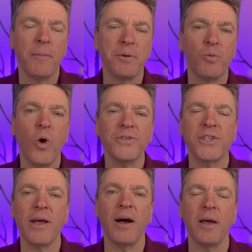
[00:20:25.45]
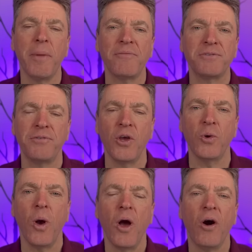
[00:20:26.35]
But what's the IMF's
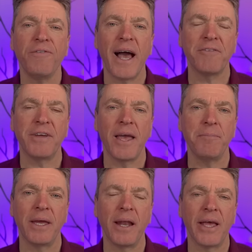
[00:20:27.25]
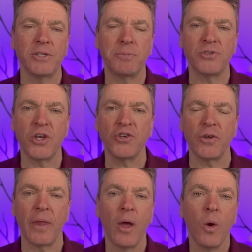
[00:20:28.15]
view of Javier Milei's
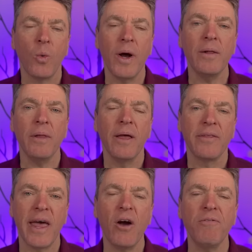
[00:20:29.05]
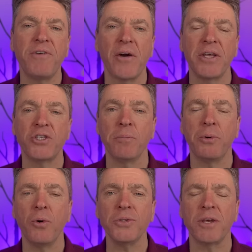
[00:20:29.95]
position? Well, they are very
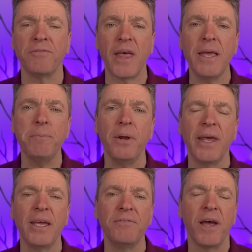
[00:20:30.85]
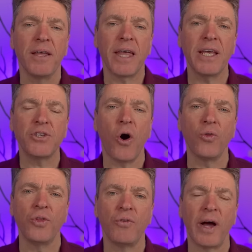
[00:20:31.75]
supportive. They believe that he's
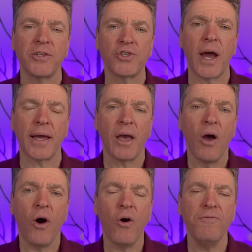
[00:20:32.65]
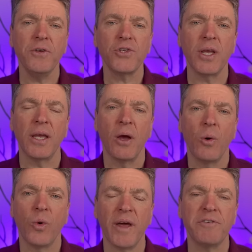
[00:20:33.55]
on the right track. Obviously,
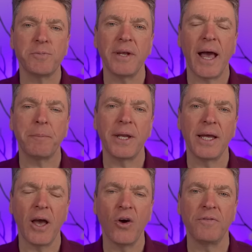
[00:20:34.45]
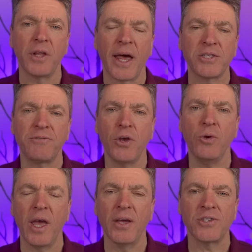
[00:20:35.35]
whatever's been happening over the last few
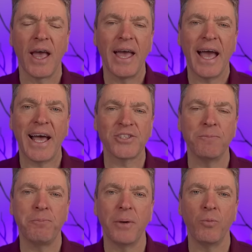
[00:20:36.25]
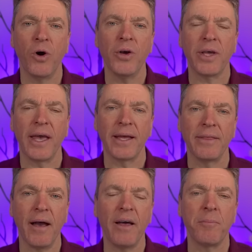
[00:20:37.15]
years hasn't been working. And
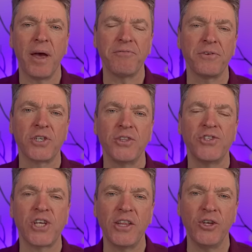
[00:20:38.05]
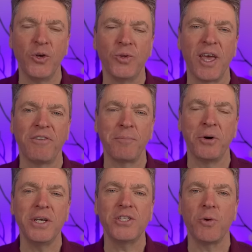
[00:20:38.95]
the IMF has continued giving
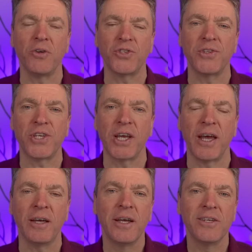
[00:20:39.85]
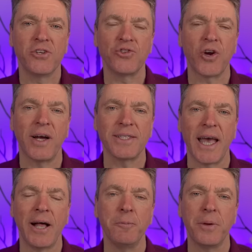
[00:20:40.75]
money to Argentina to try to
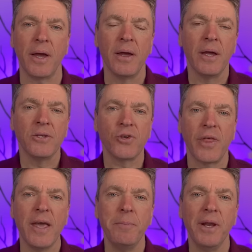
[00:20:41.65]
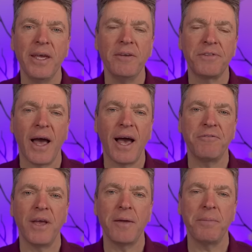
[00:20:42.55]
help it. So they believe that
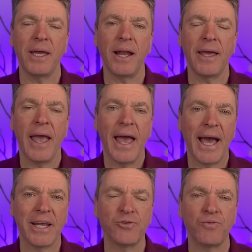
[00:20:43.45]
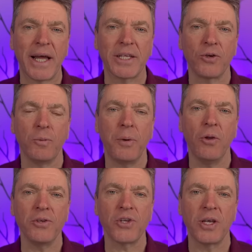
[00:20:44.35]
Javier Milei and his radical
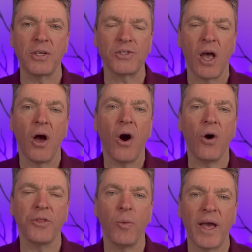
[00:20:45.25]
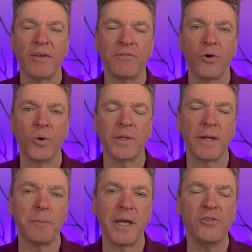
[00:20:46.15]
policies are the way forward. And
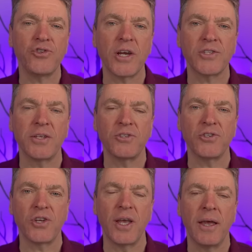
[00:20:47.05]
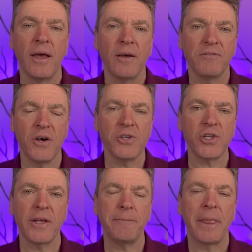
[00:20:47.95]
it'll be interesting to see,
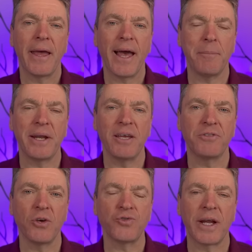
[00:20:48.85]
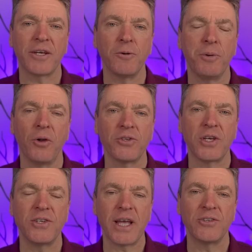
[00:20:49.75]
firstly, how many of those radical
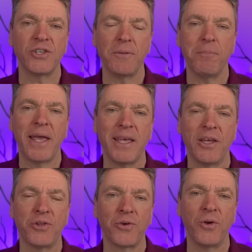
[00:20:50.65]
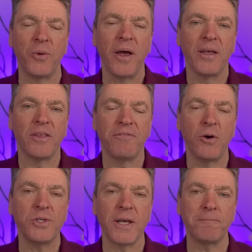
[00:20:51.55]
policies actually make it through the
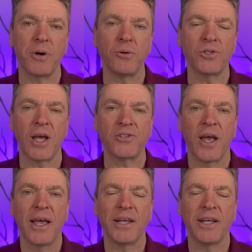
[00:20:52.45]
voting process.